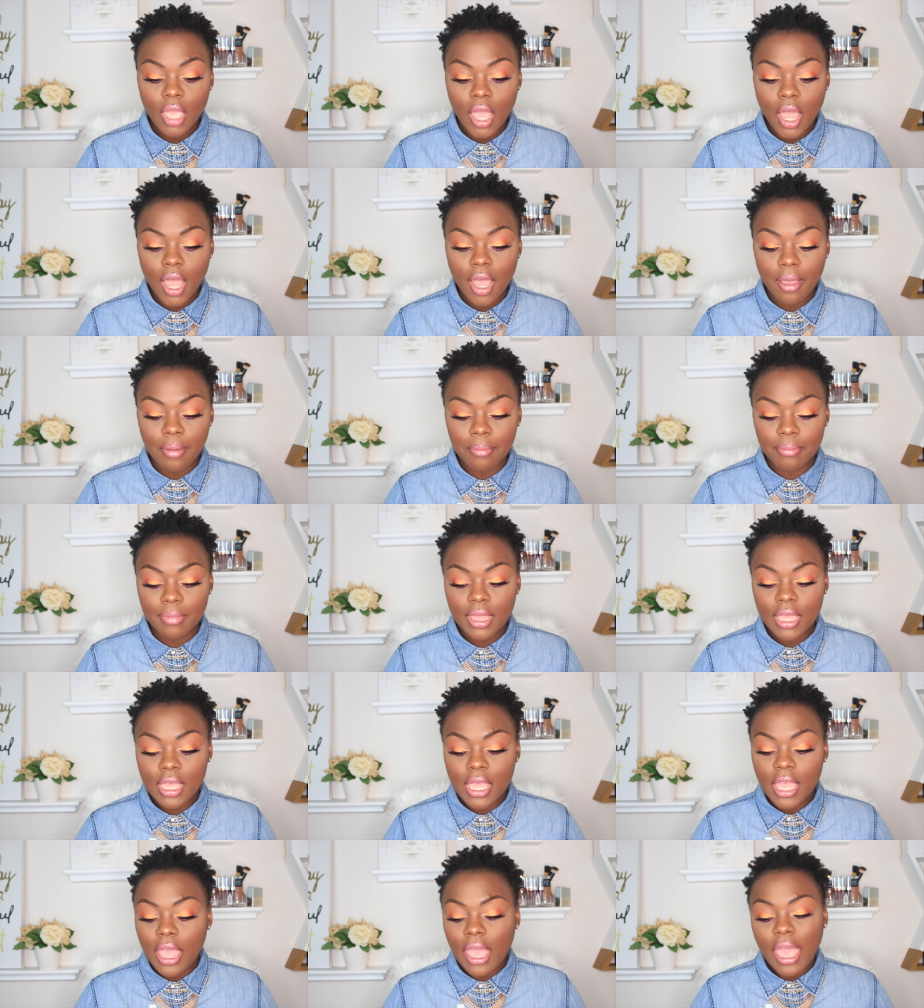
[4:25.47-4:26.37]
And
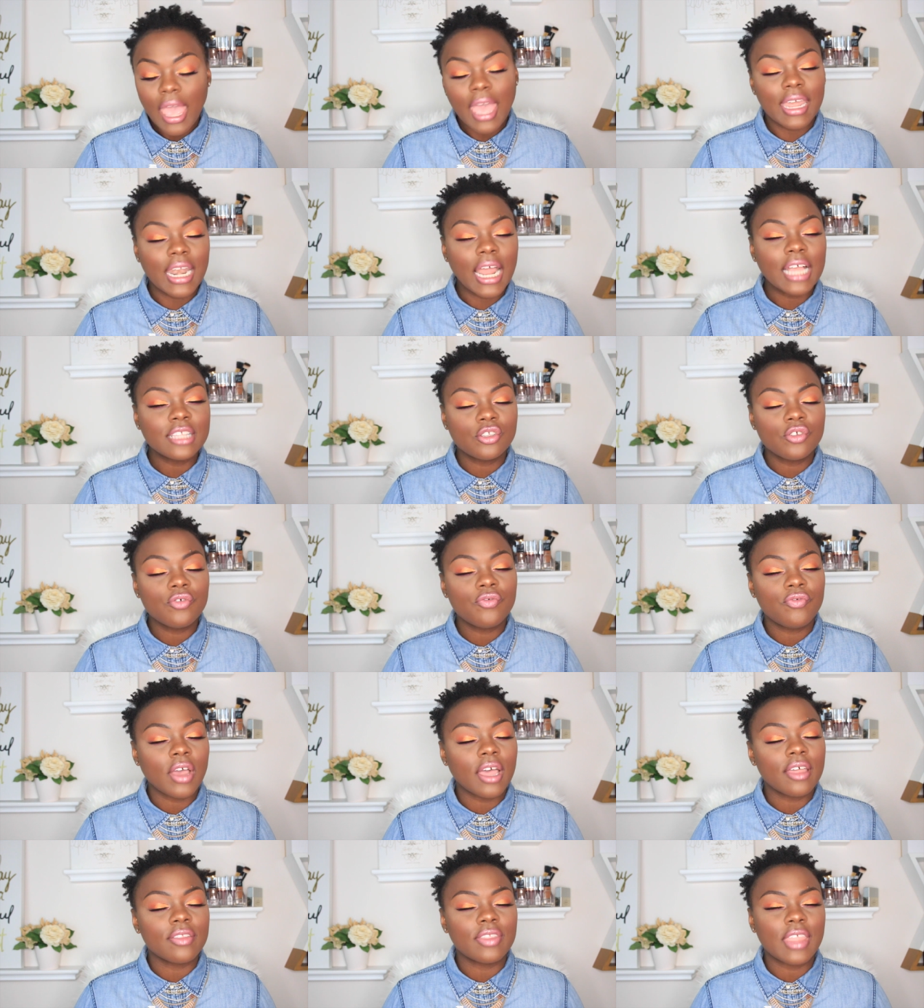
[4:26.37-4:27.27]
I do
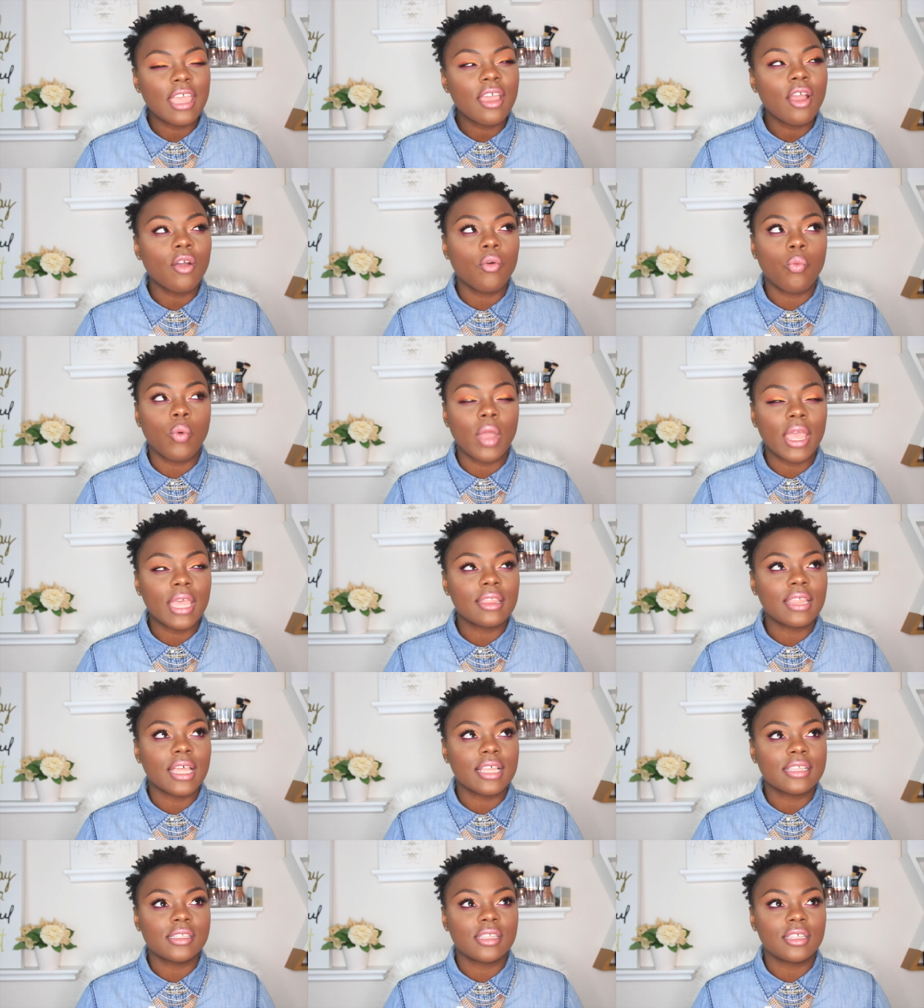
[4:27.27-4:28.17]
find they are way
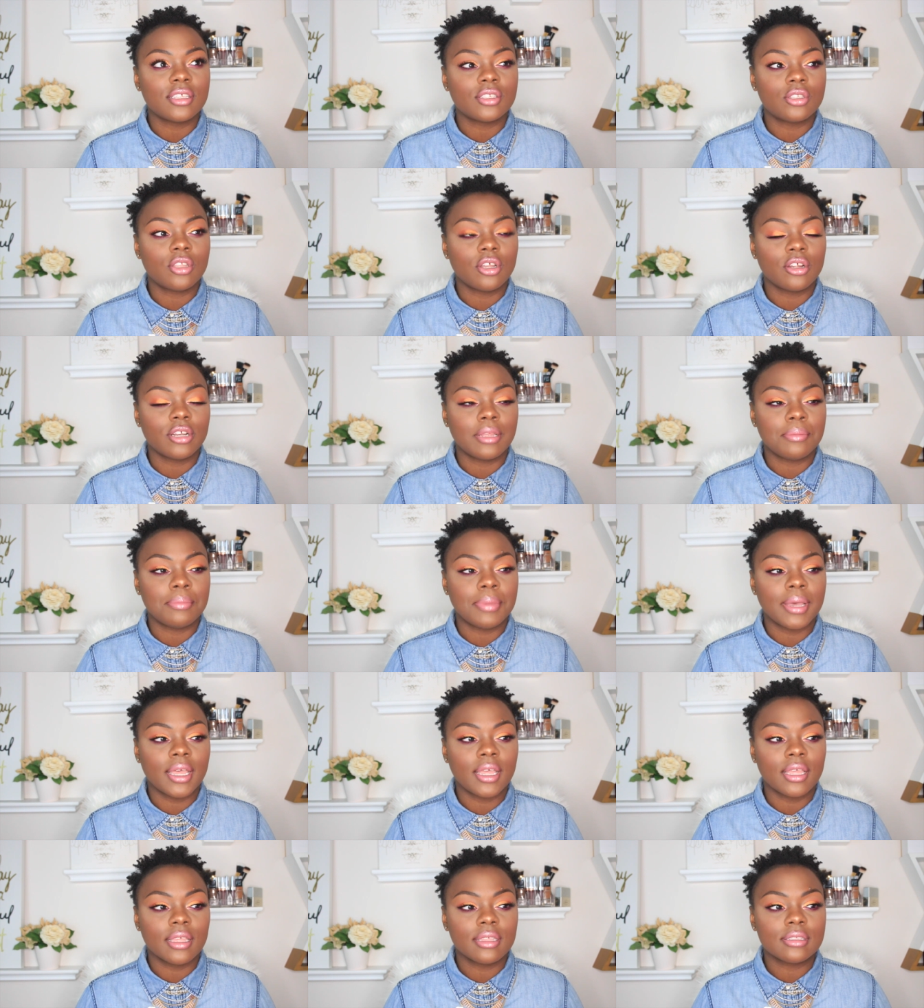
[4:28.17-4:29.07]
less than 30
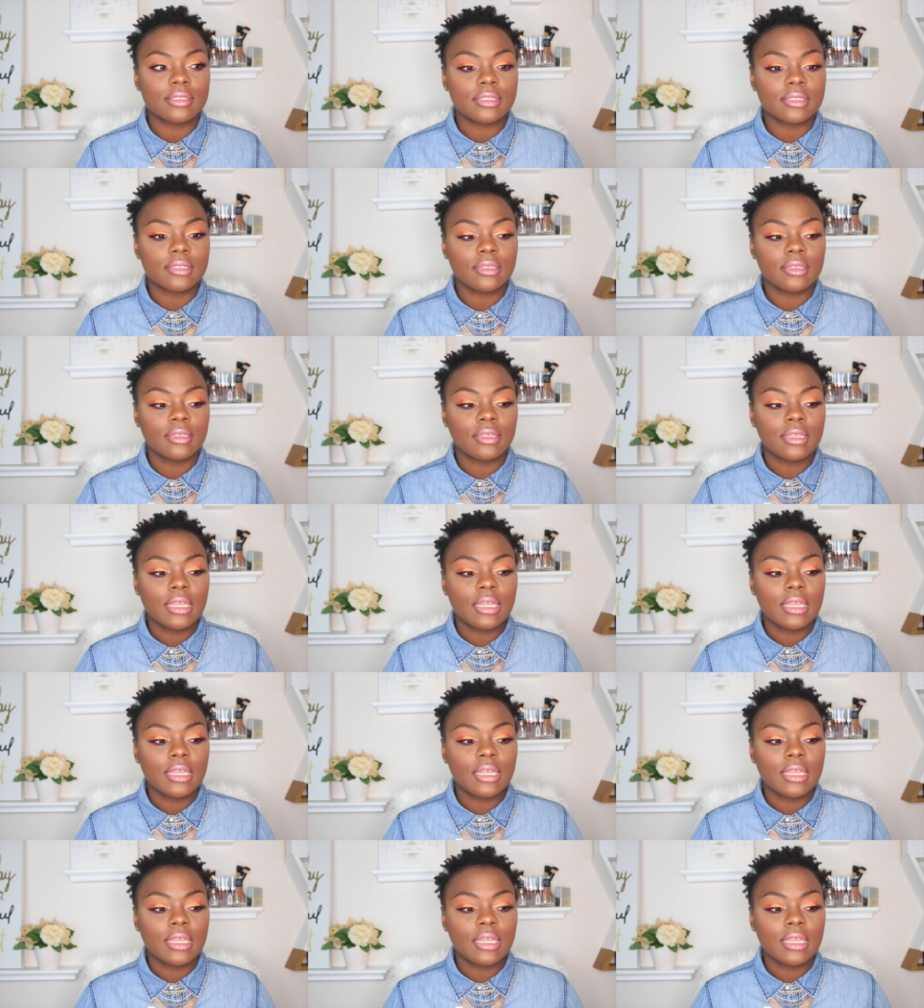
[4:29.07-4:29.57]
bucks.